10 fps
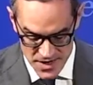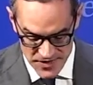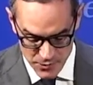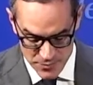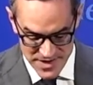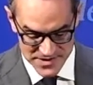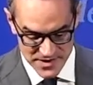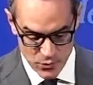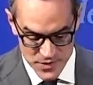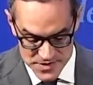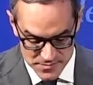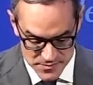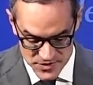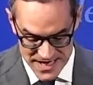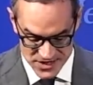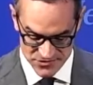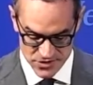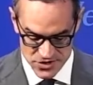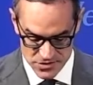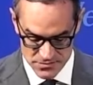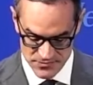they were based on wisdom/virtue.